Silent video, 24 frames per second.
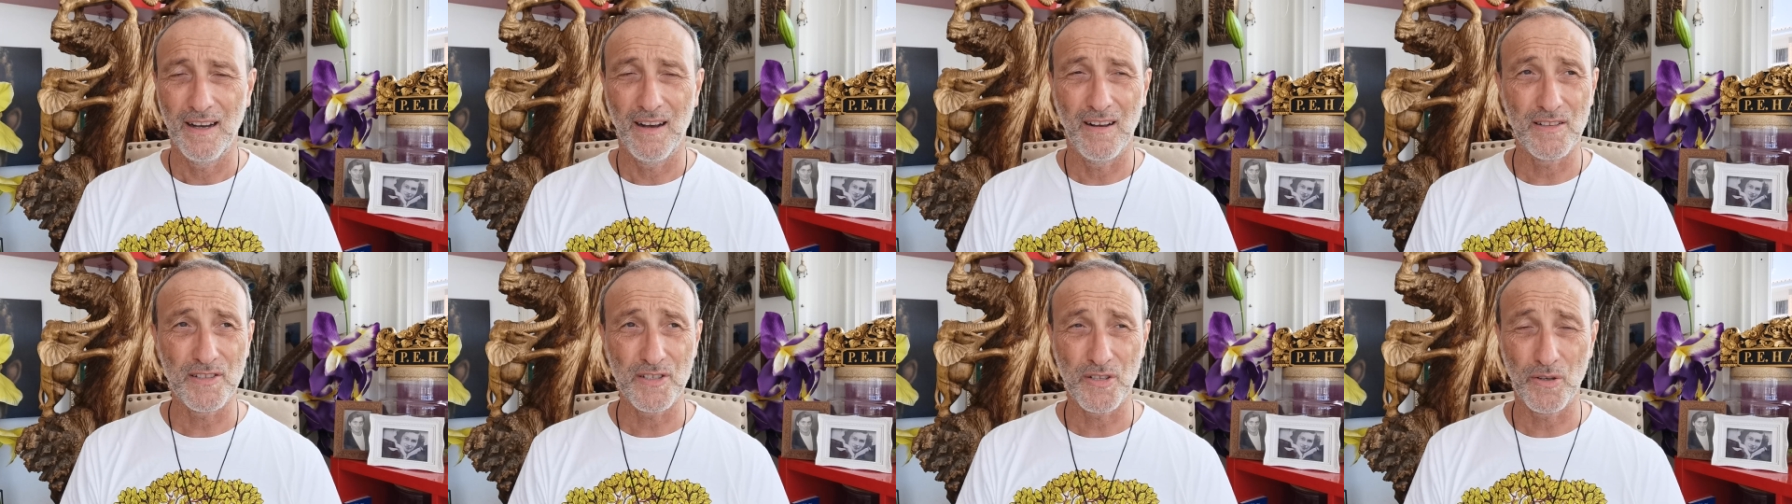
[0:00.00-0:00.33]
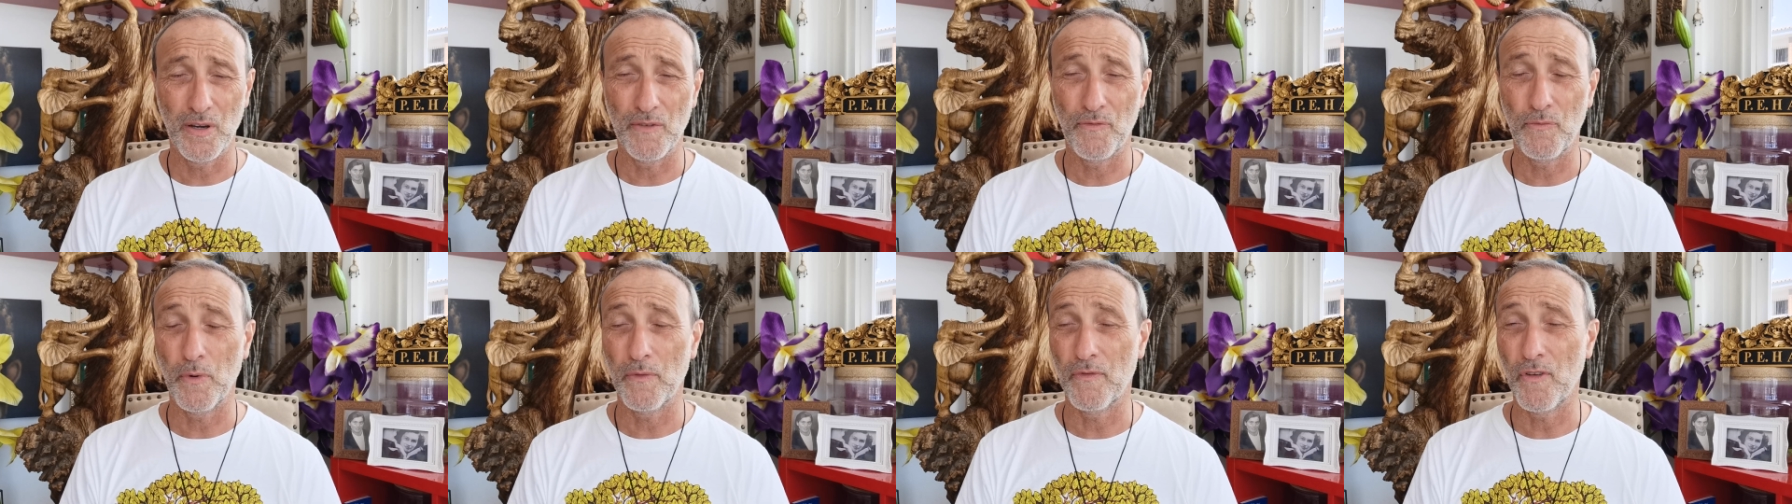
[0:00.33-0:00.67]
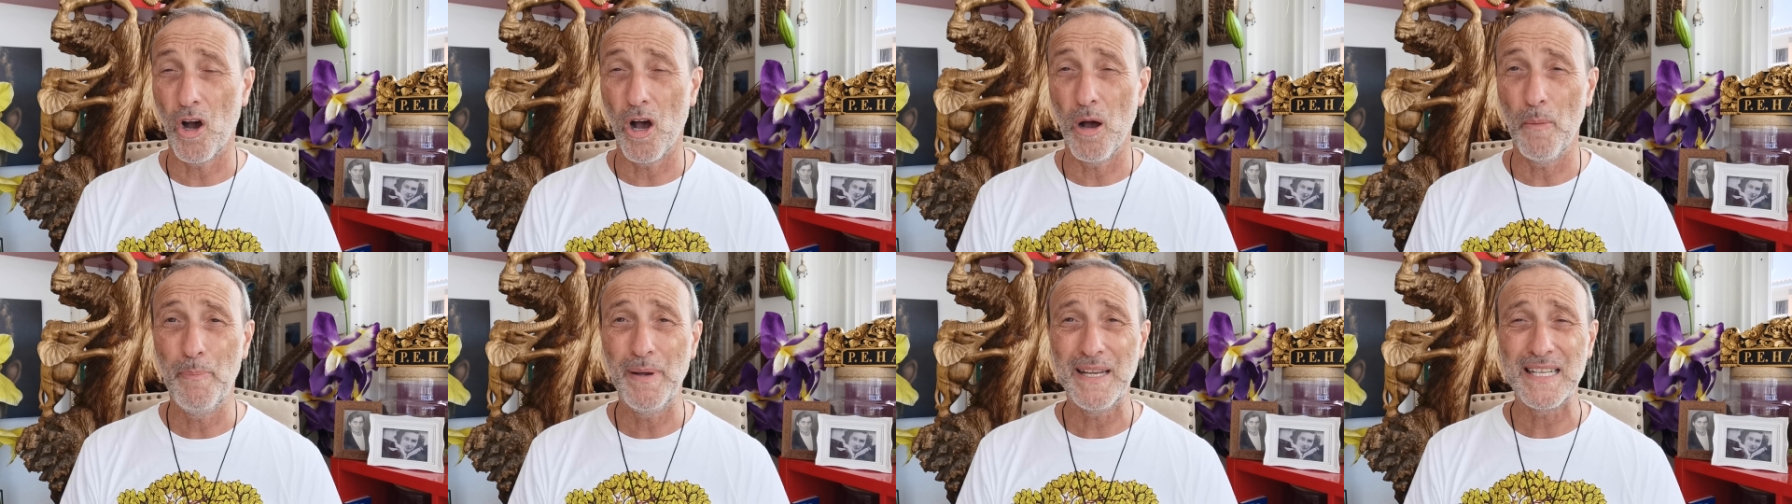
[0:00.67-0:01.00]
also, if we've
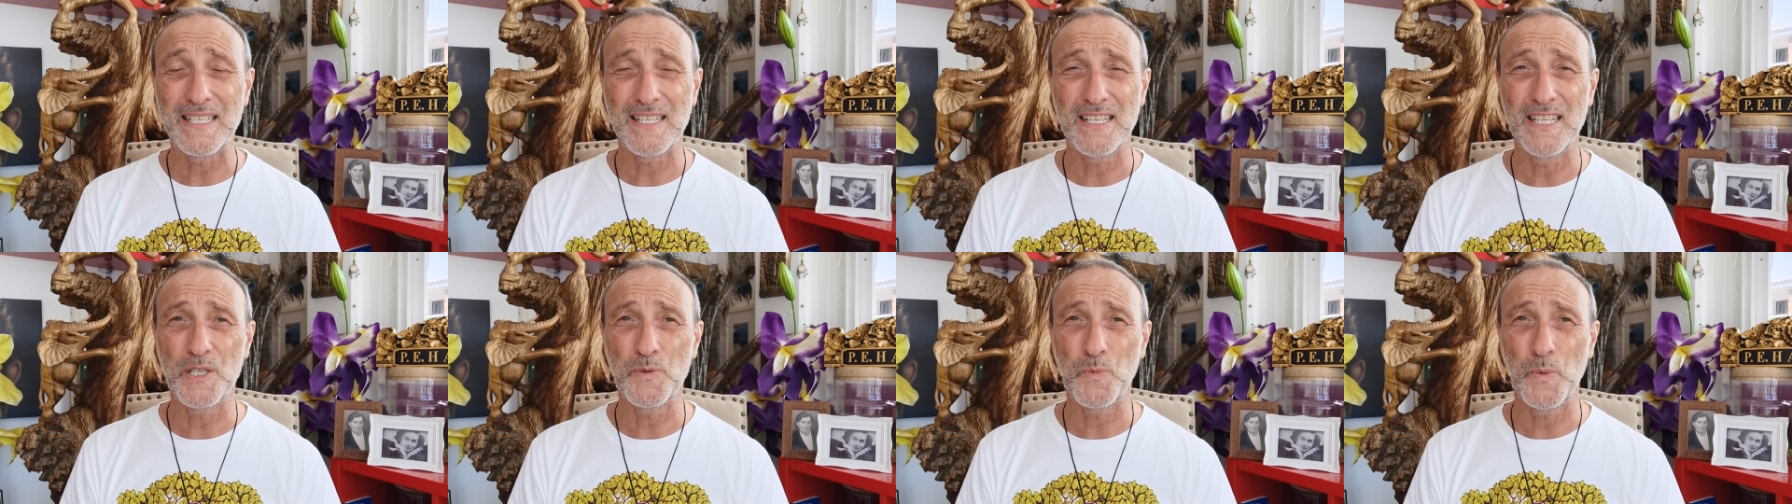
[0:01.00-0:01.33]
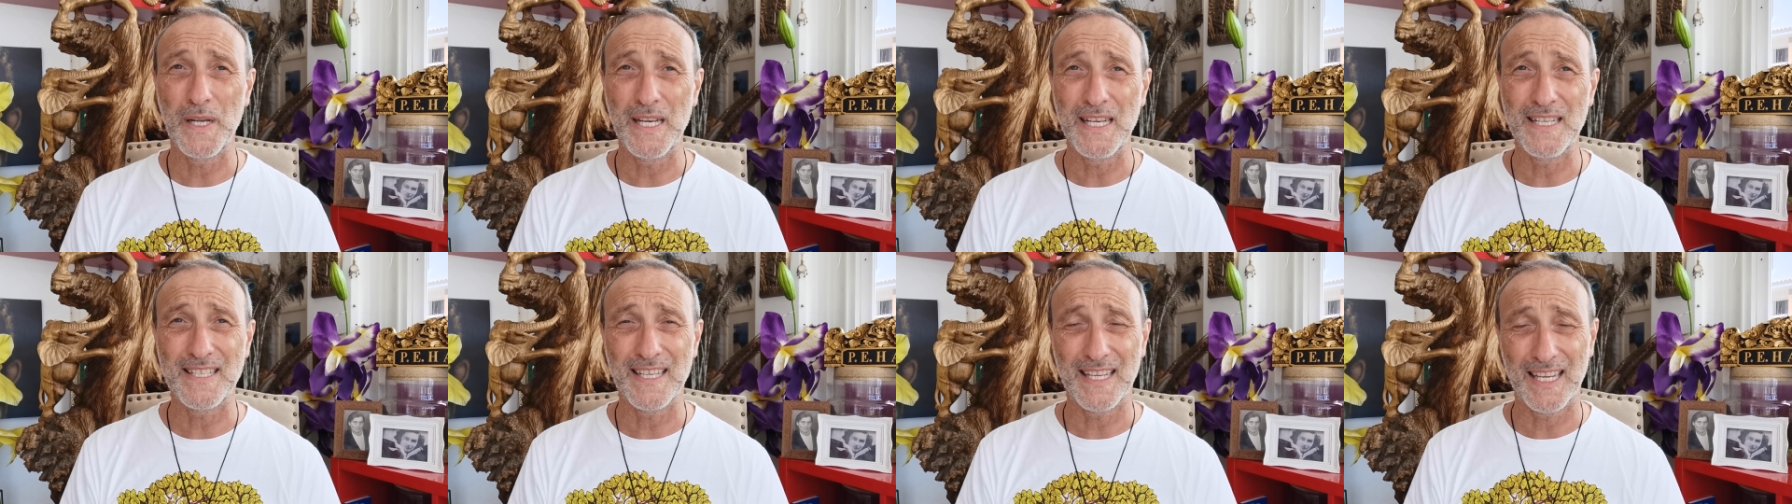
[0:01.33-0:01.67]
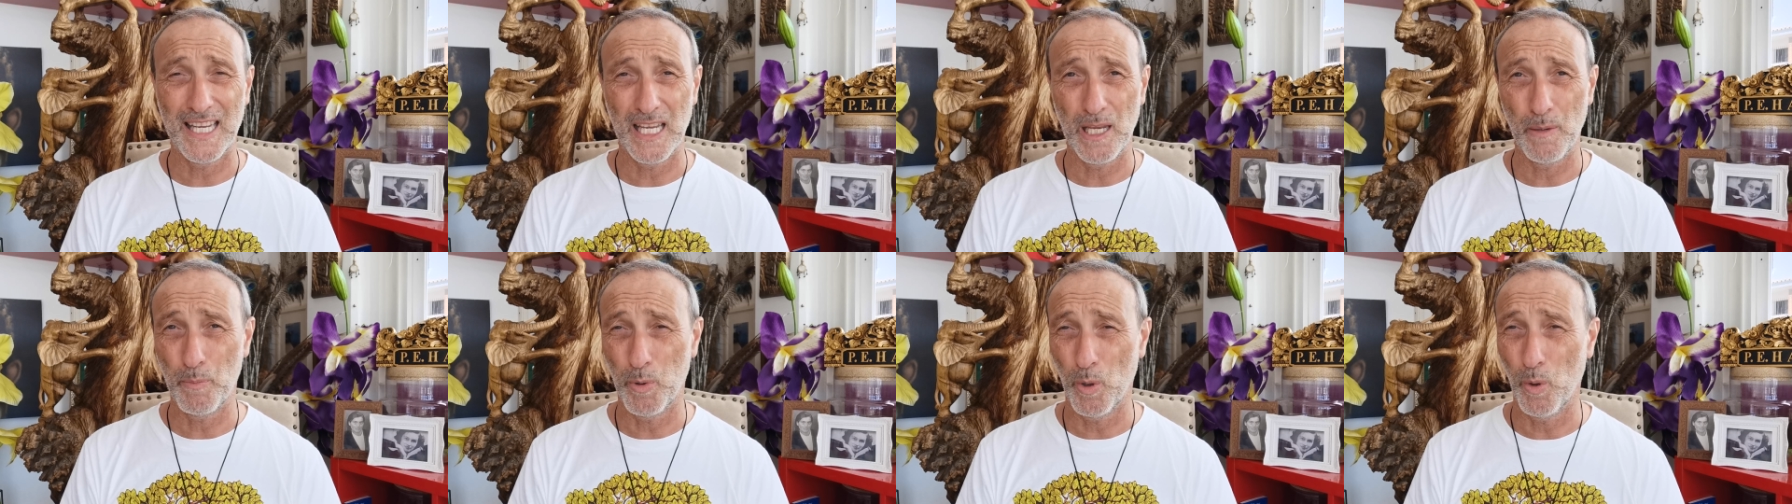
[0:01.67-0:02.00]
got a business, we need to
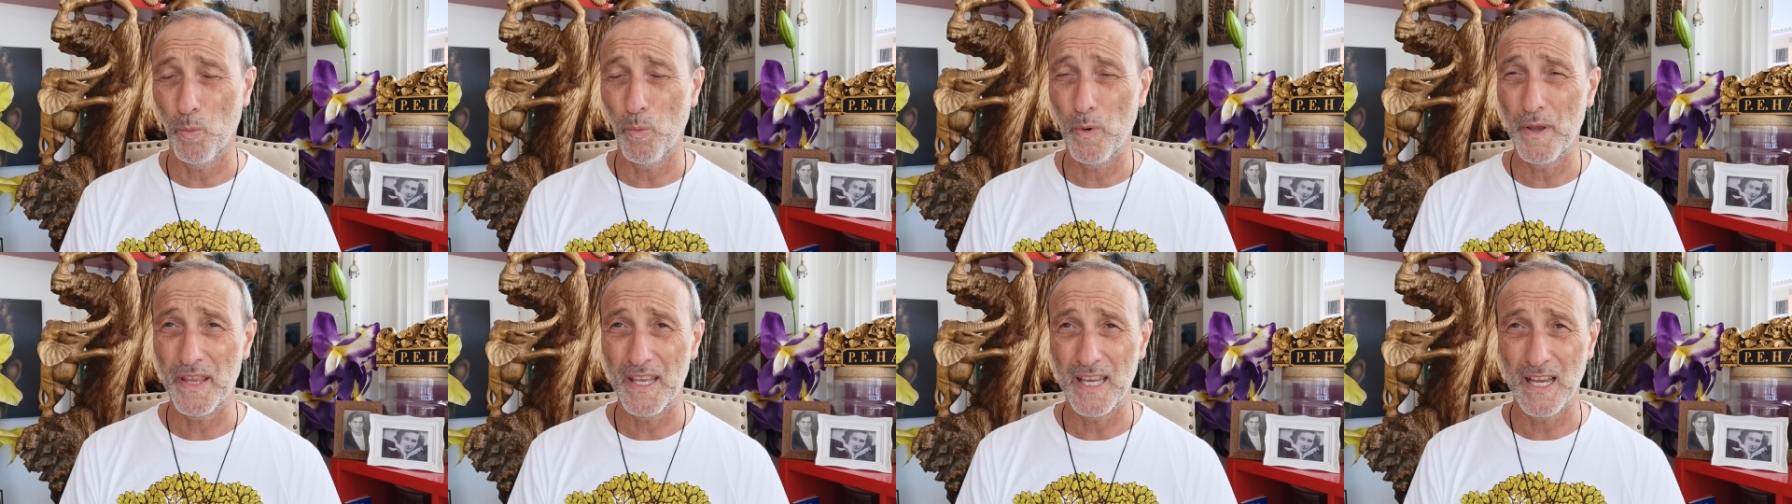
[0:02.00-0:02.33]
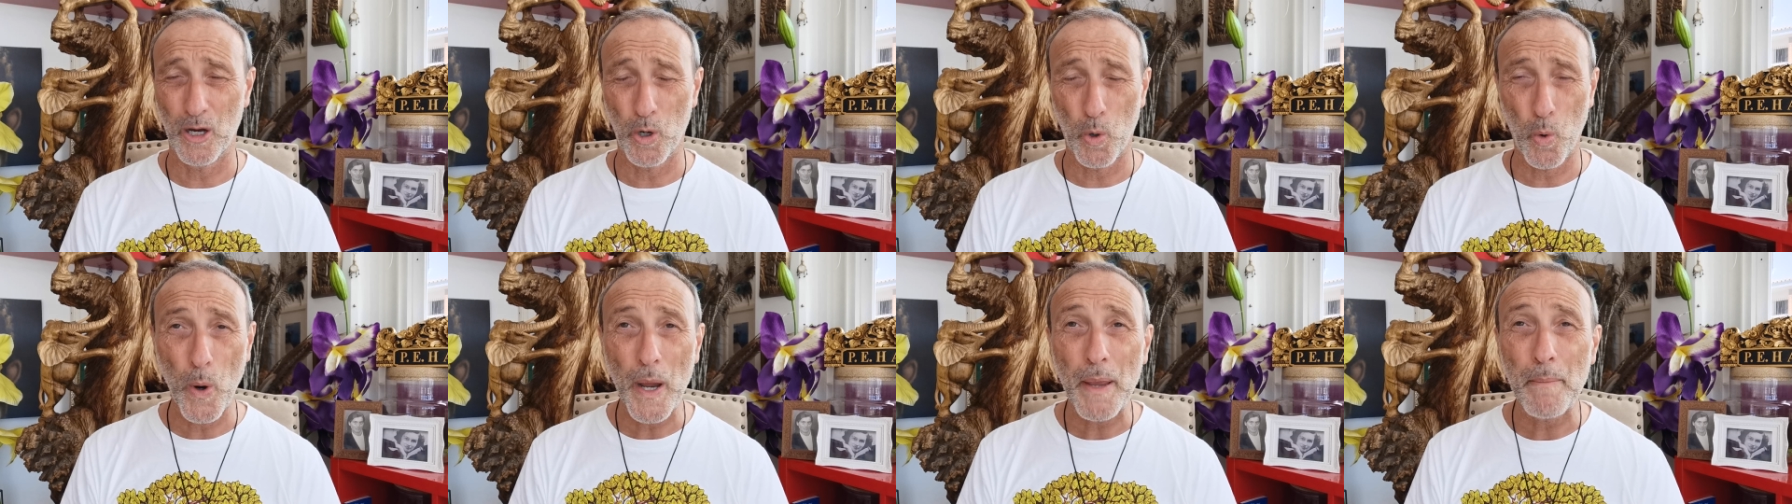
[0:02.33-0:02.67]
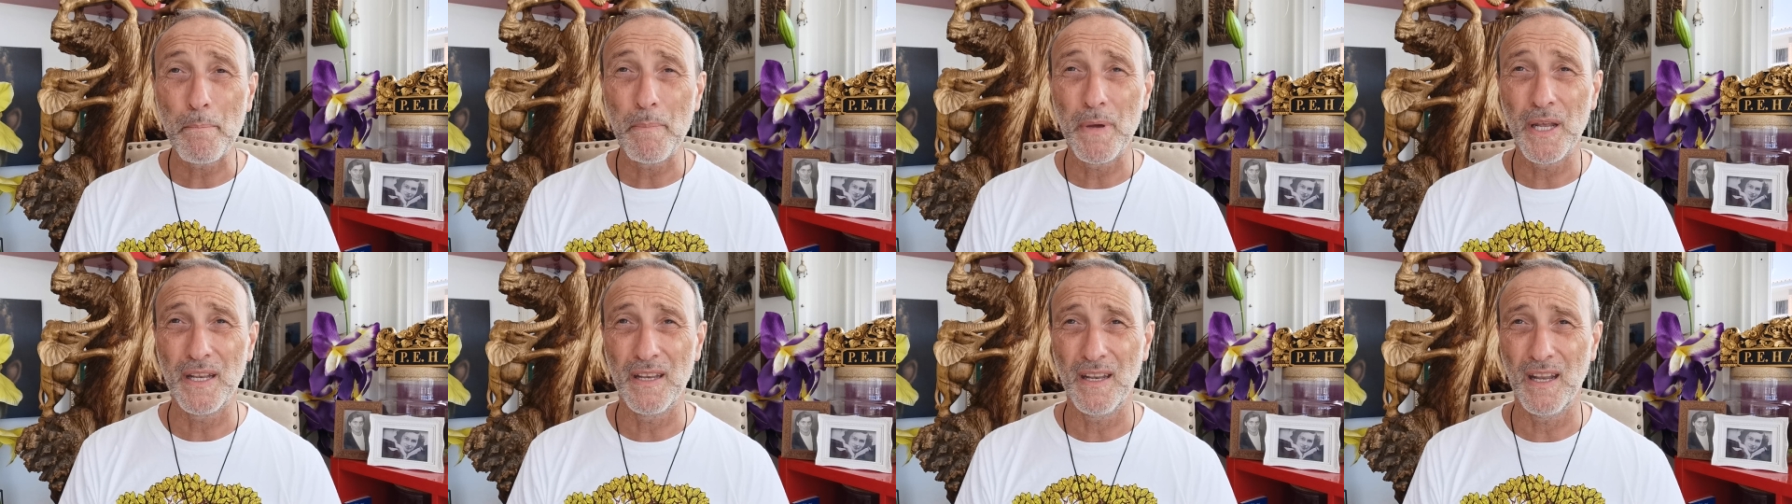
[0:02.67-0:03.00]
keep up with the
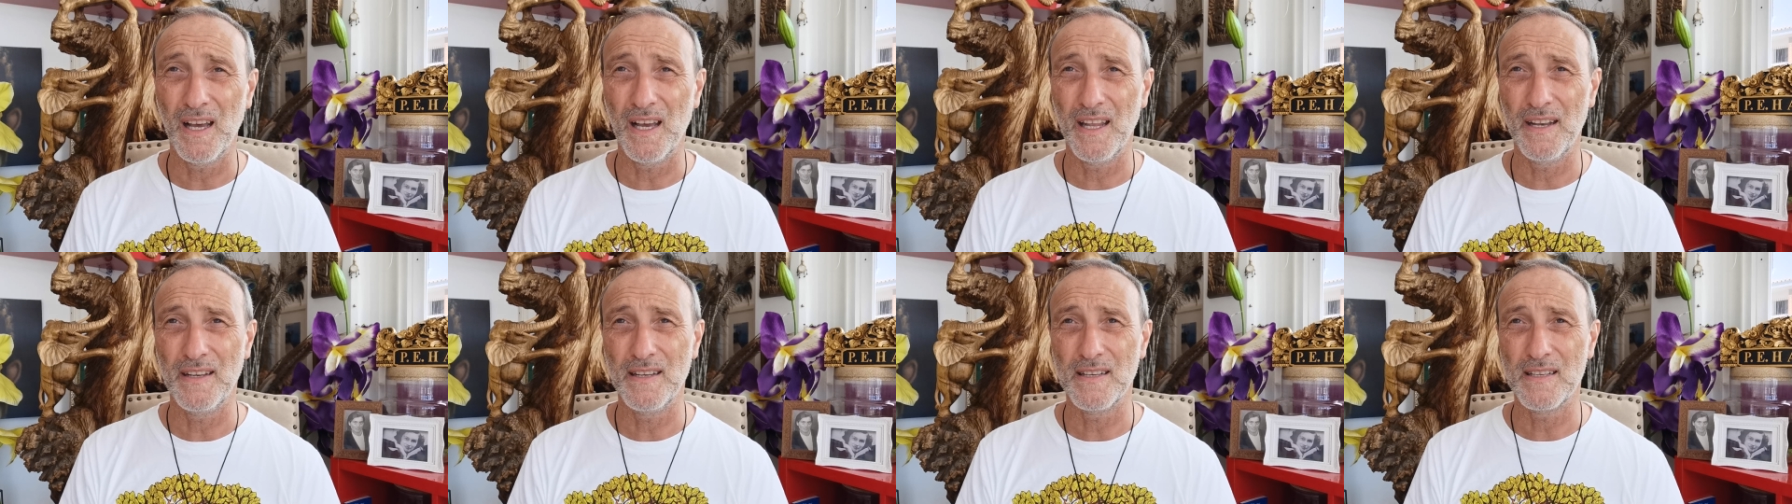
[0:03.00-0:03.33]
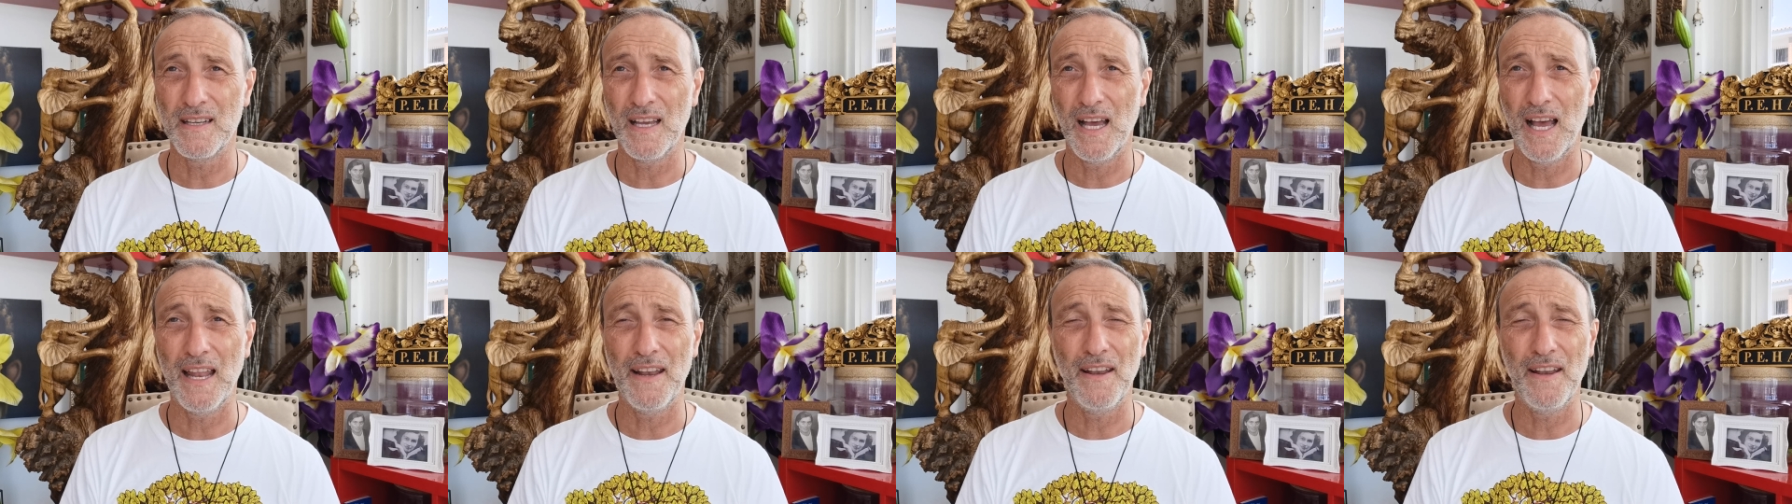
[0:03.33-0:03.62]
equipment and,